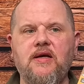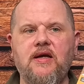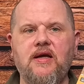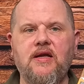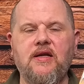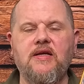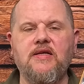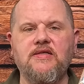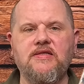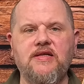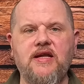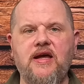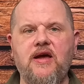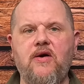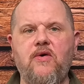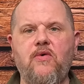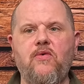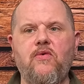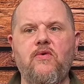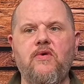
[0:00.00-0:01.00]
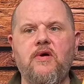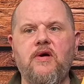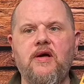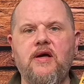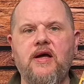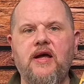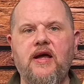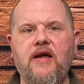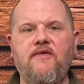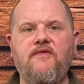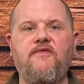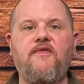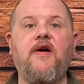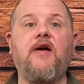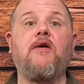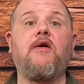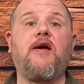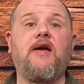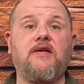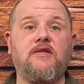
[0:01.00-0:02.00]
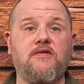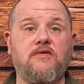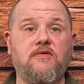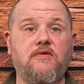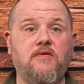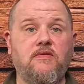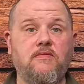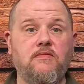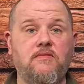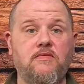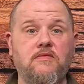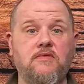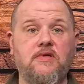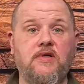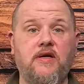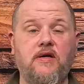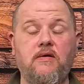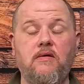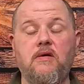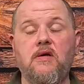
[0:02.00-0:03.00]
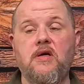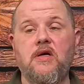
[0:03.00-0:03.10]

it is now a fire hazard. Okay,